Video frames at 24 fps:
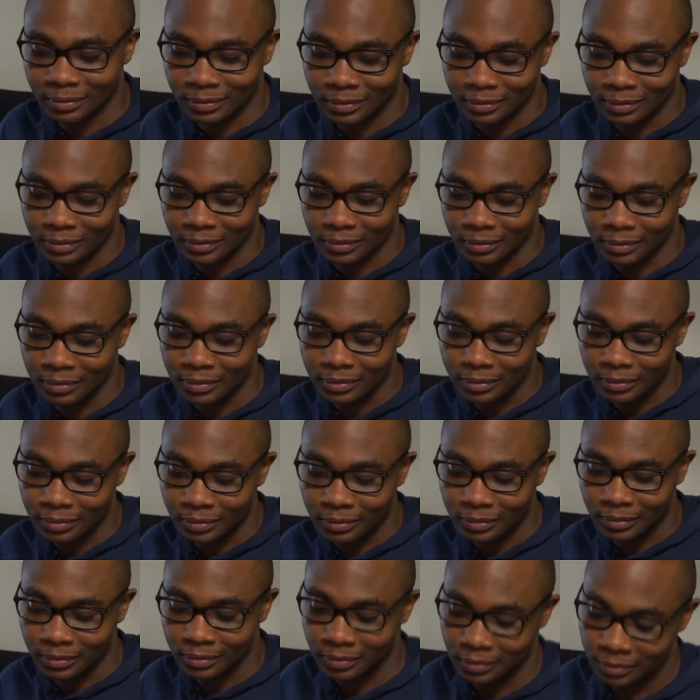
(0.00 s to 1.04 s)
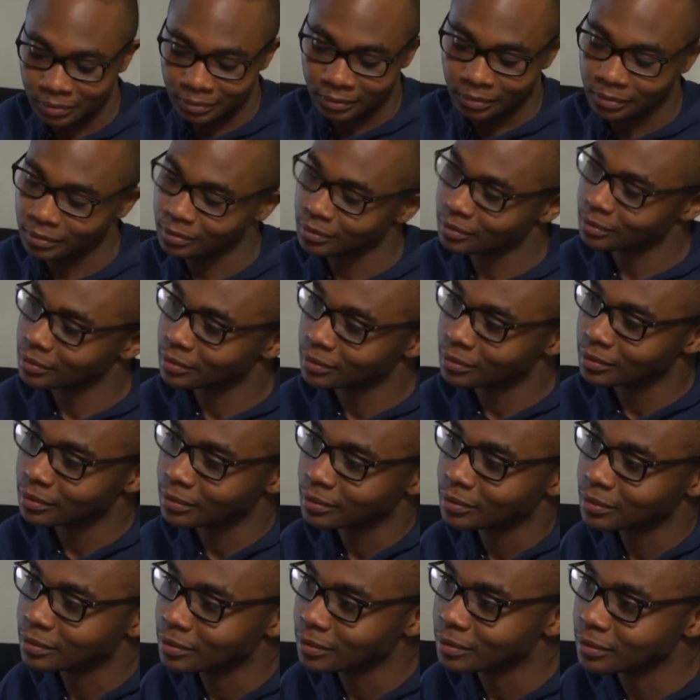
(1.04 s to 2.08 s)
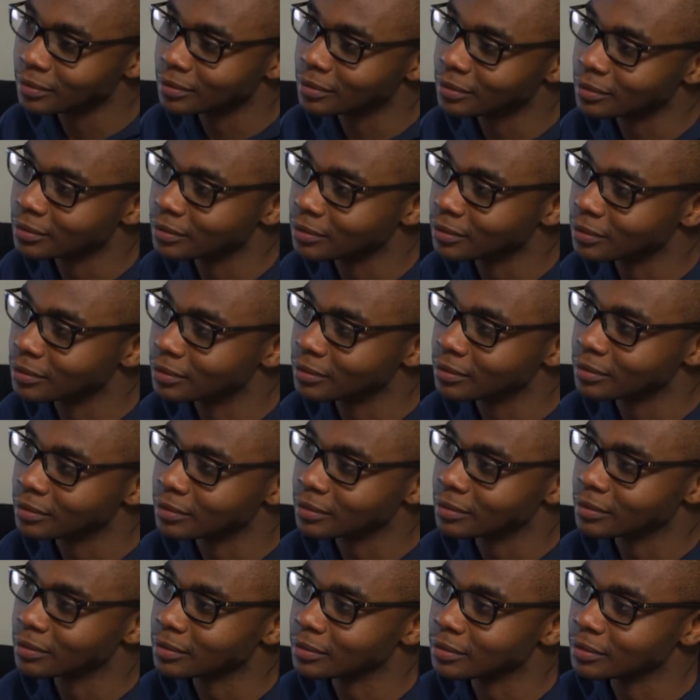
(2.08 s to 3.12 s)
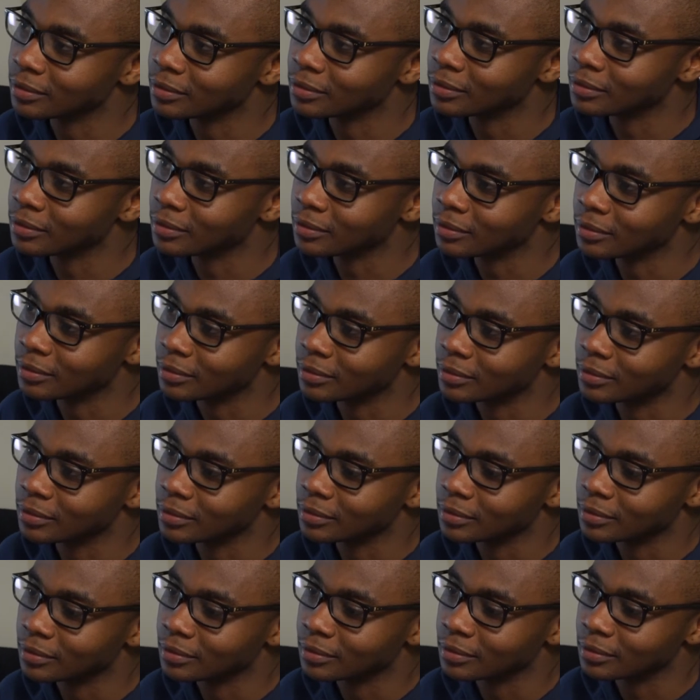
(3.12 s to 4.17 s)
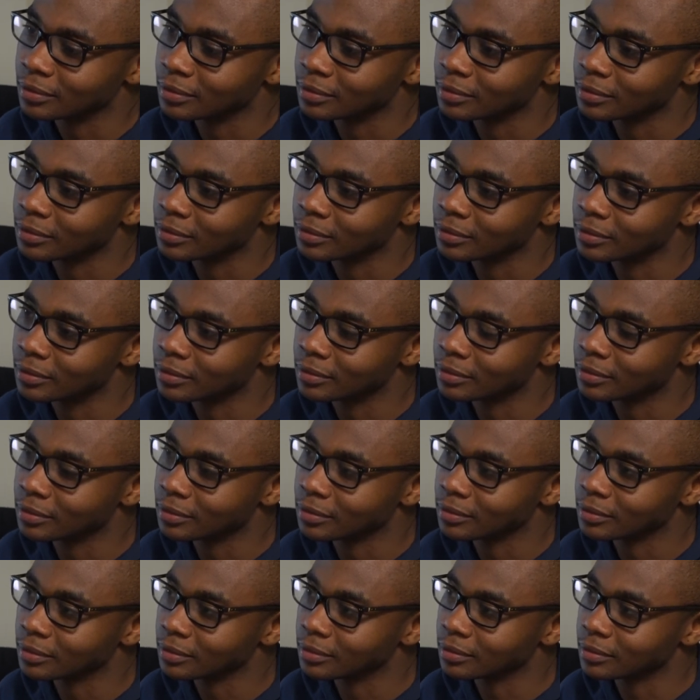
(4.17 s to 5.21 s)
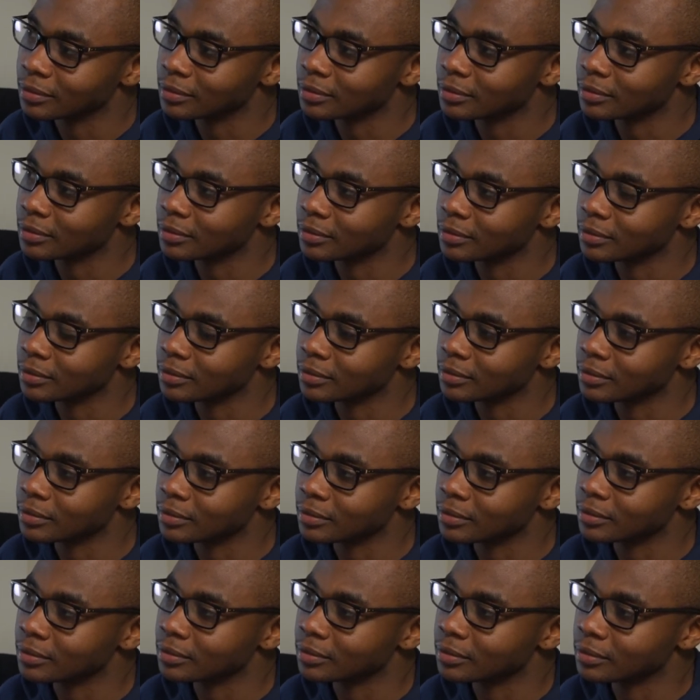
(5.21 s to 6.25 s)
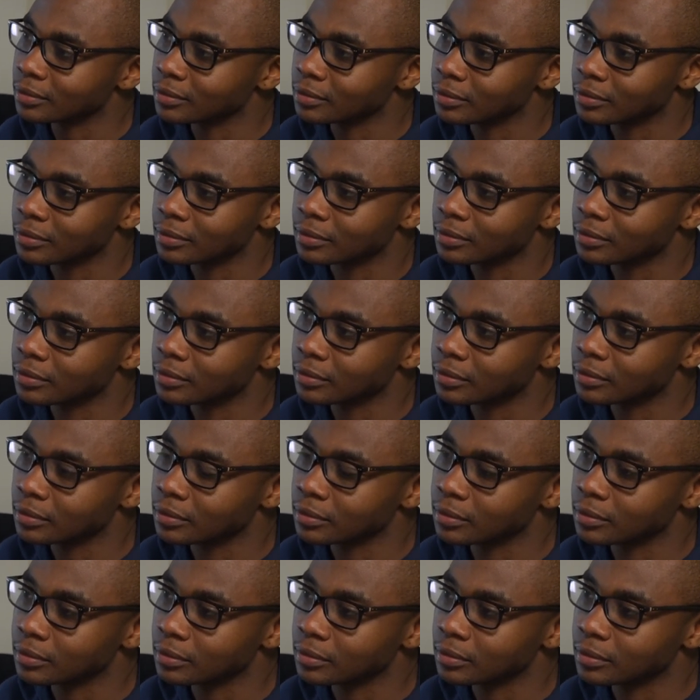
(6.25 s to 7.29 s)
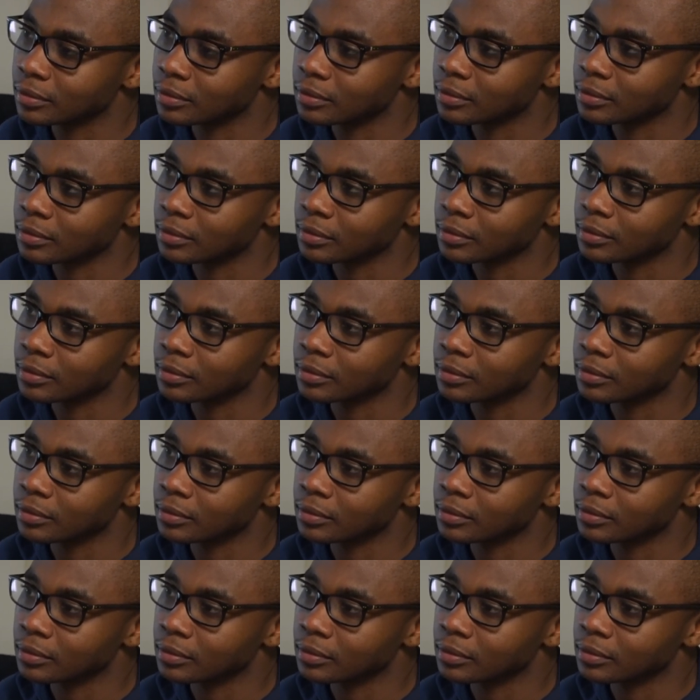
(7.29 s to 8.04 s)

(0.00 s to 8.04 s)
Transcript: (silent)